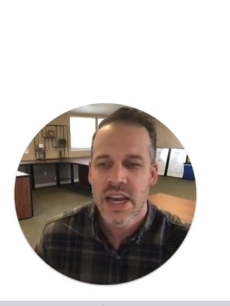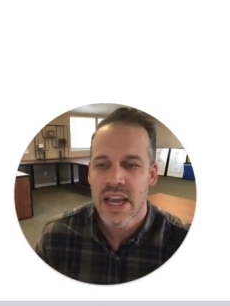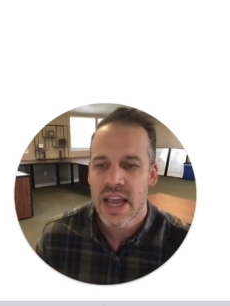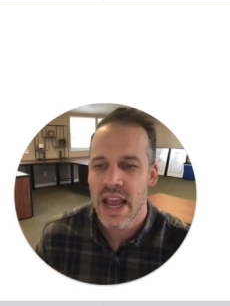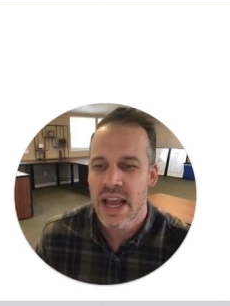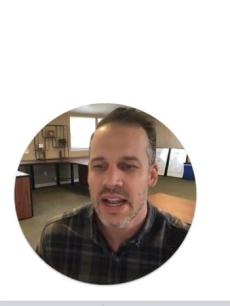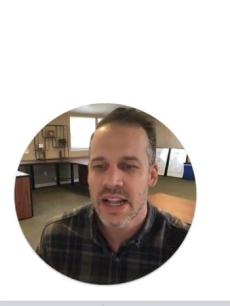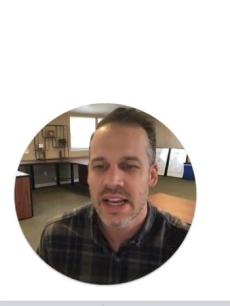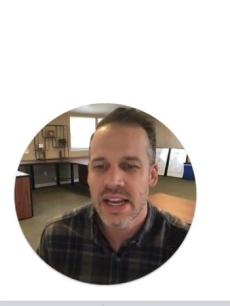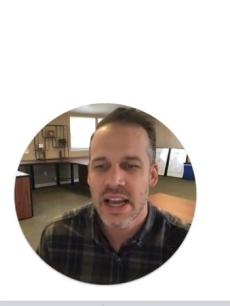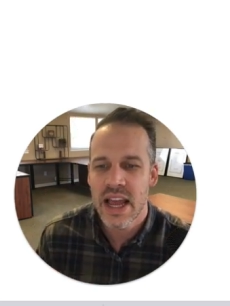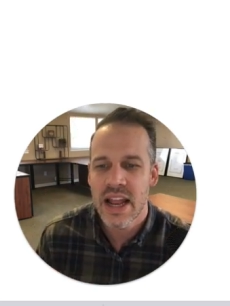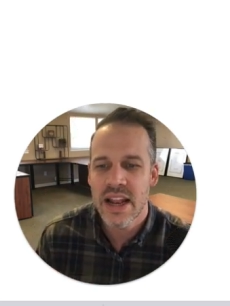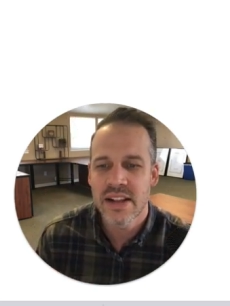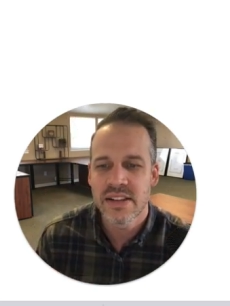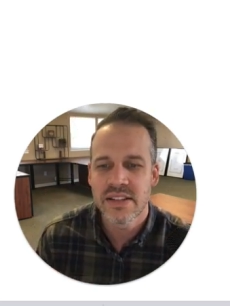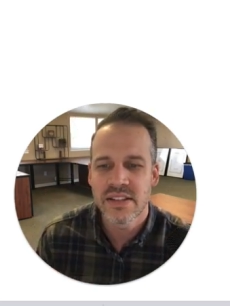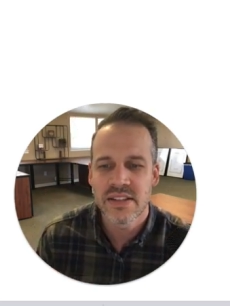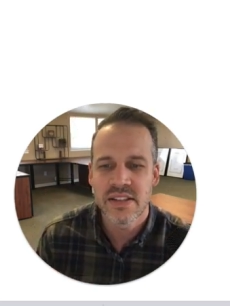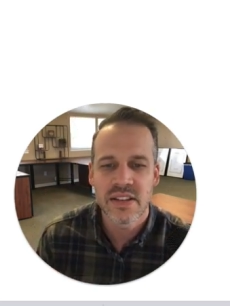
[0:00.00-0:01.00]
And
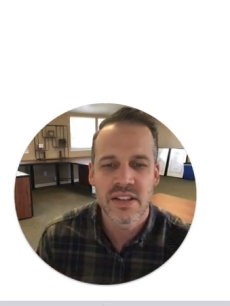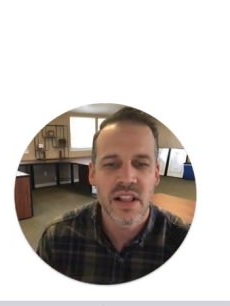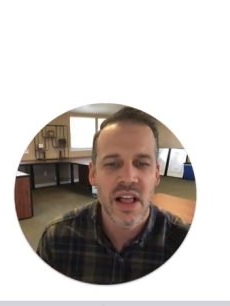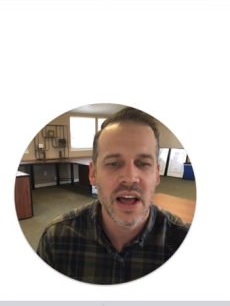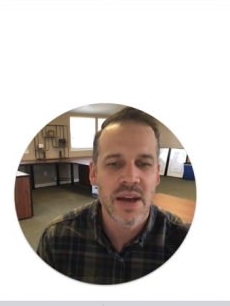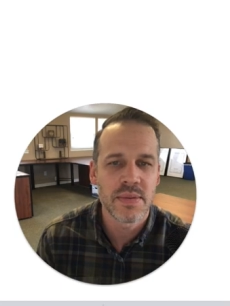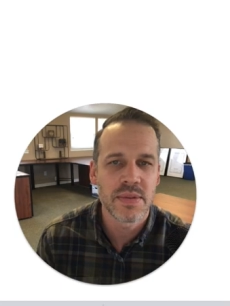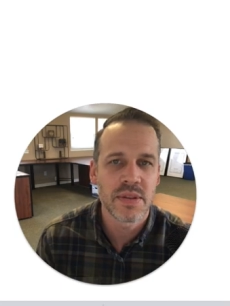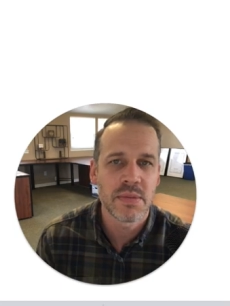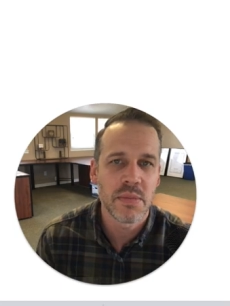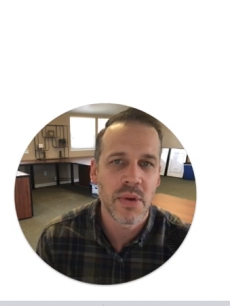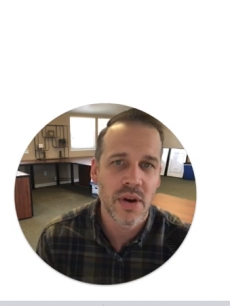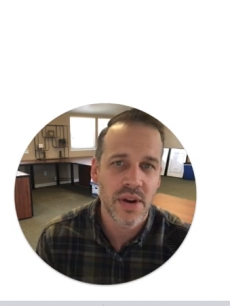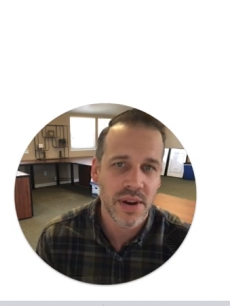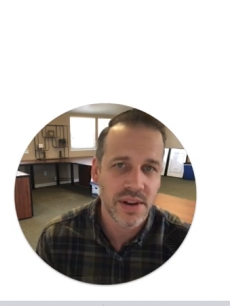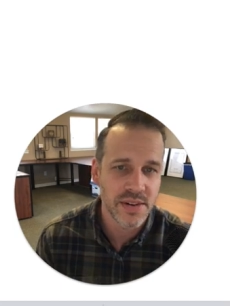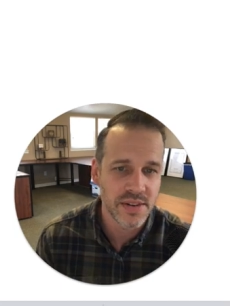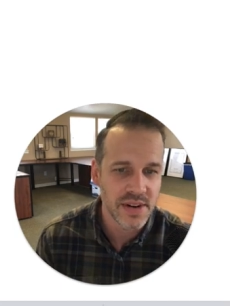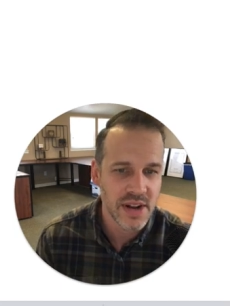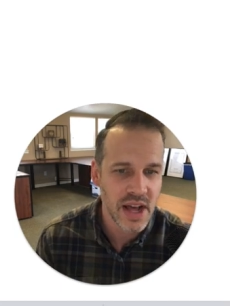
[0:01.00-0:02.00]
is this in line with the
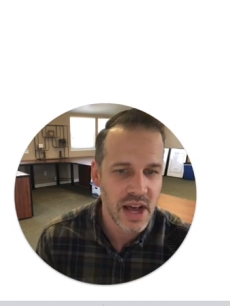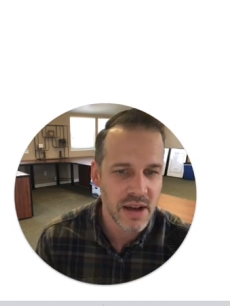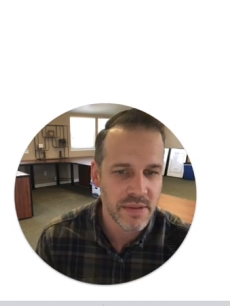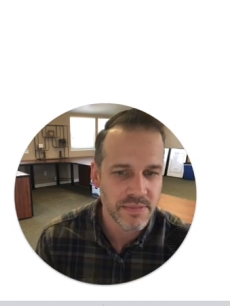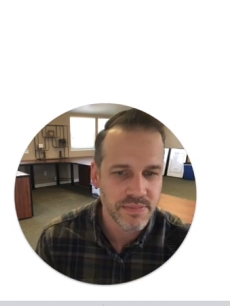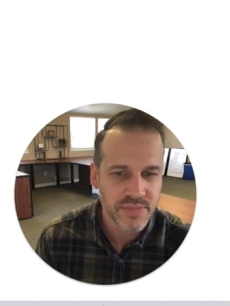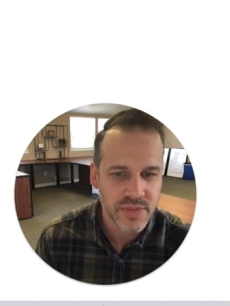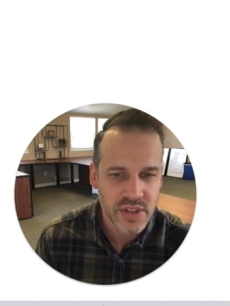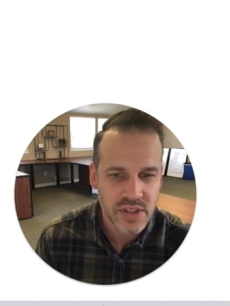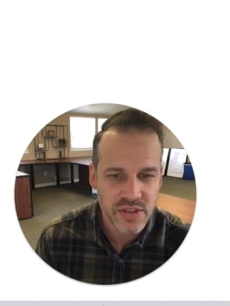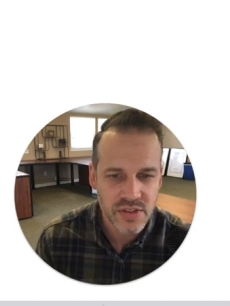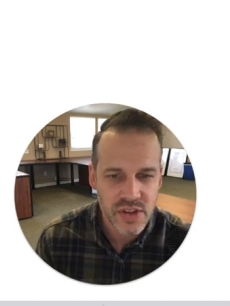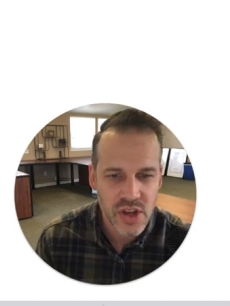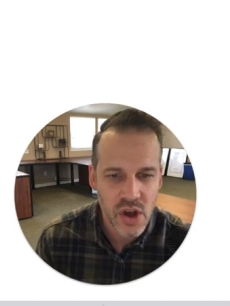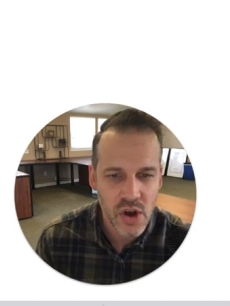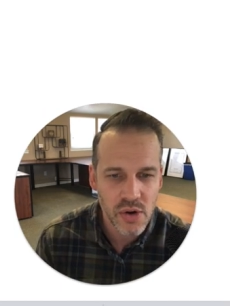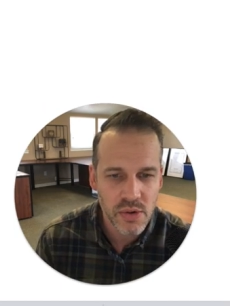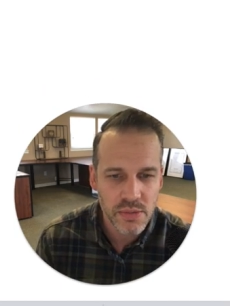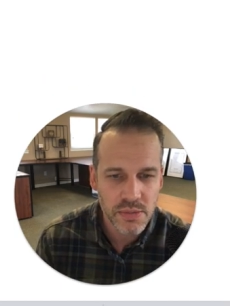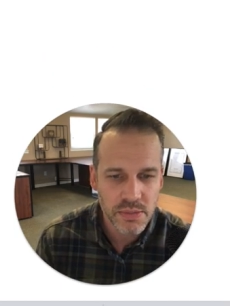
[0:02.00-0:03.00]
market or not?
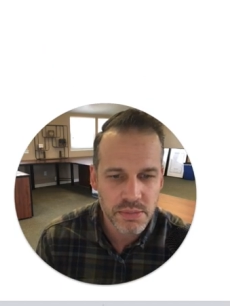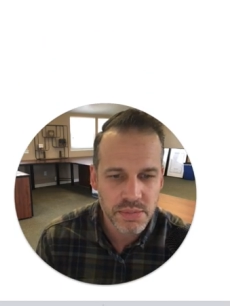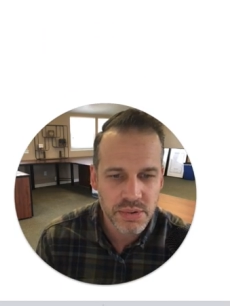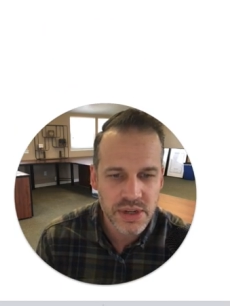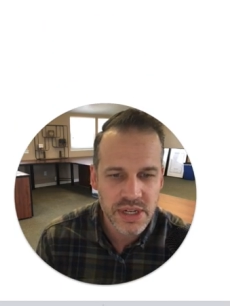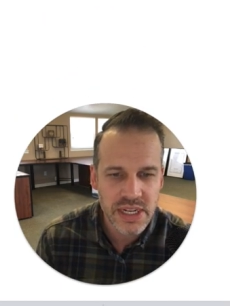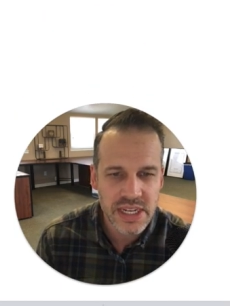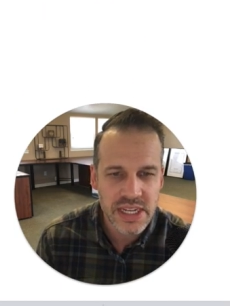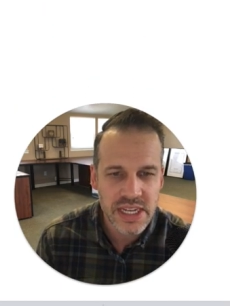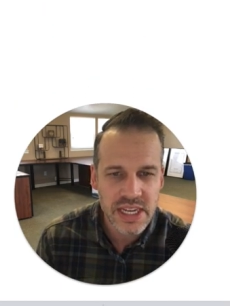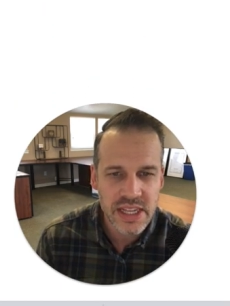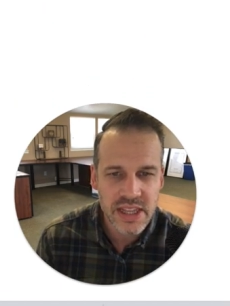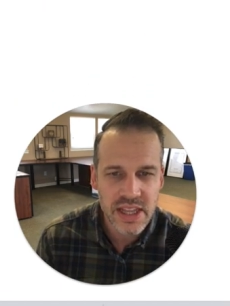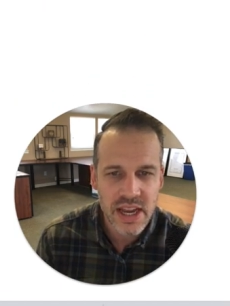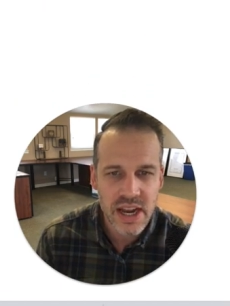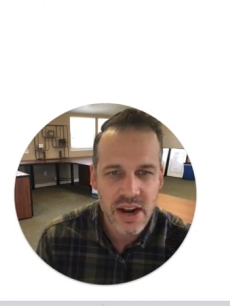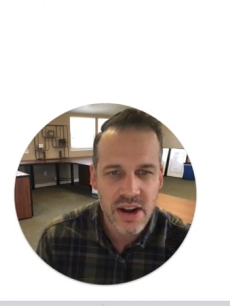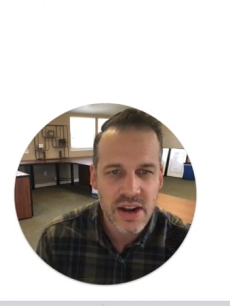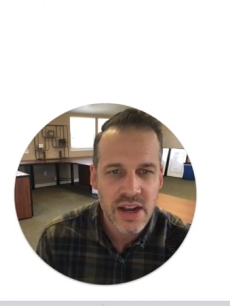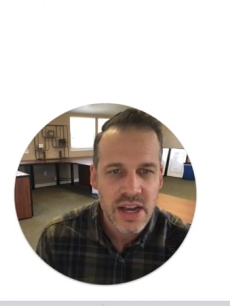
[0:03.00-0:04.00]
So pretty neat
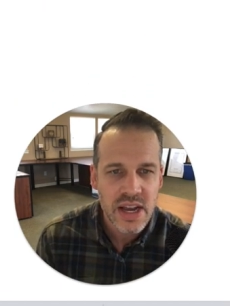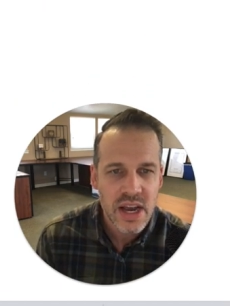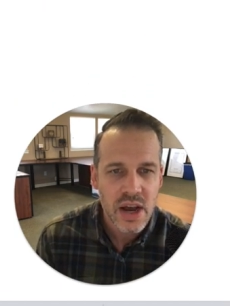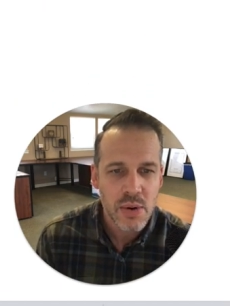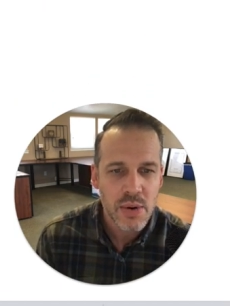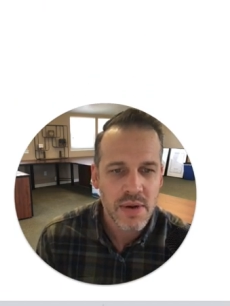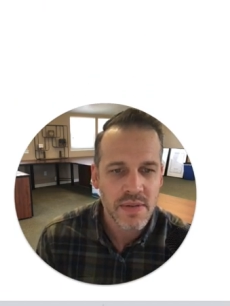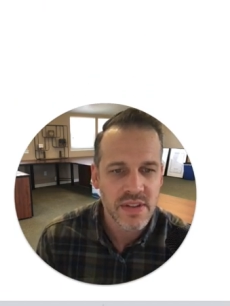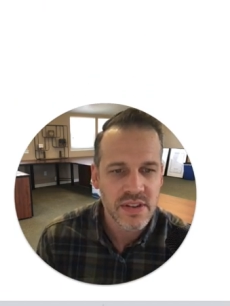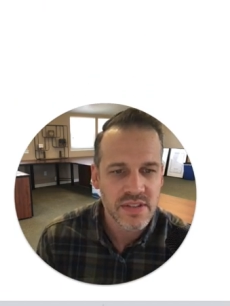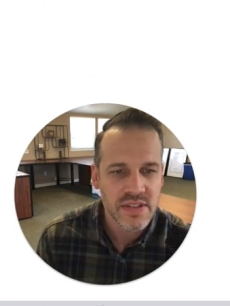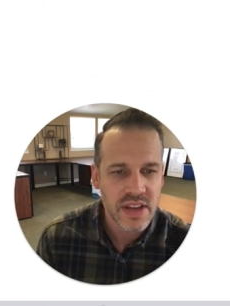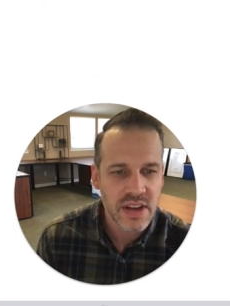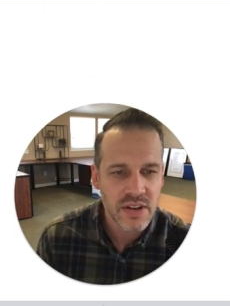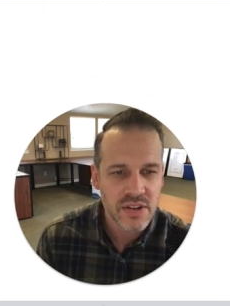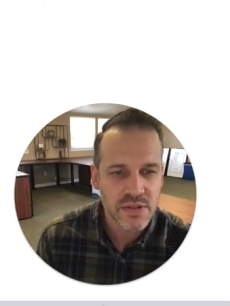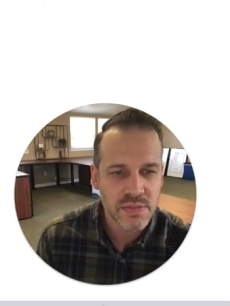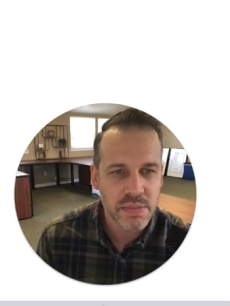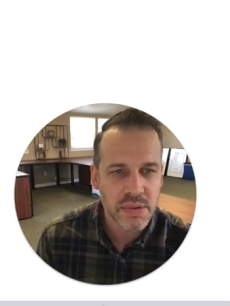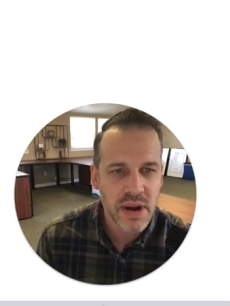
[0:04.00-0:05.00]
there. We have the
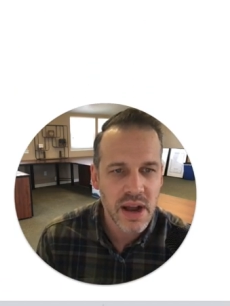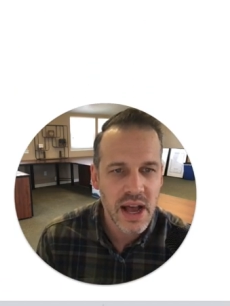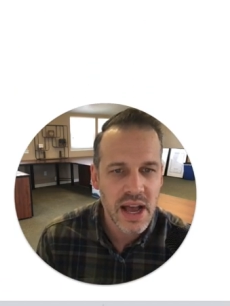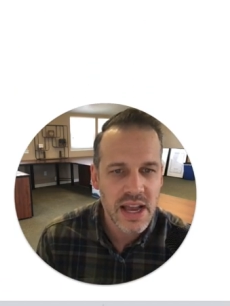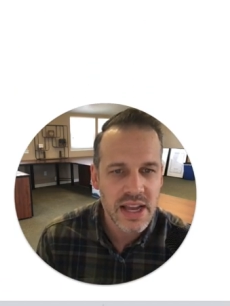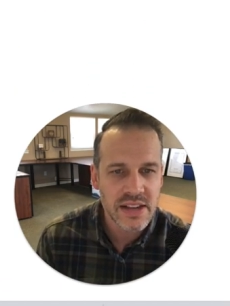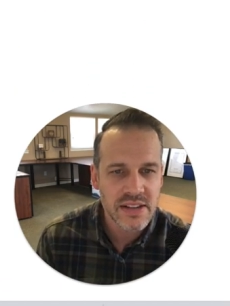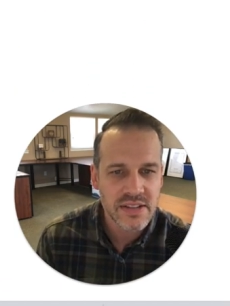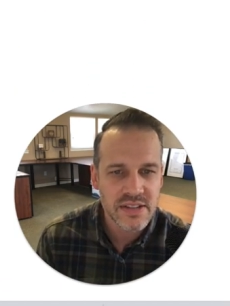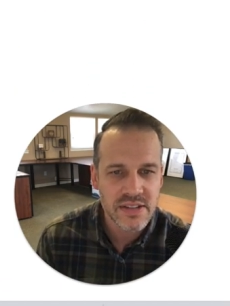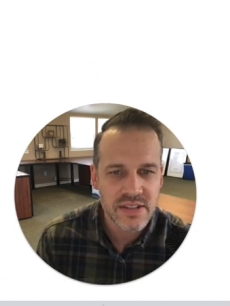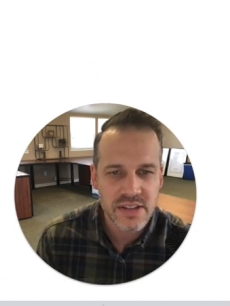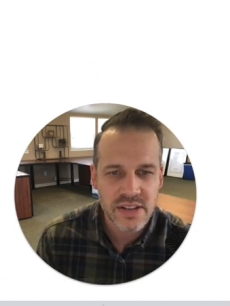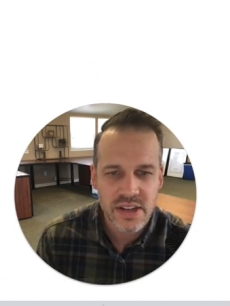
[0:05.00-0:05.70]
sales price,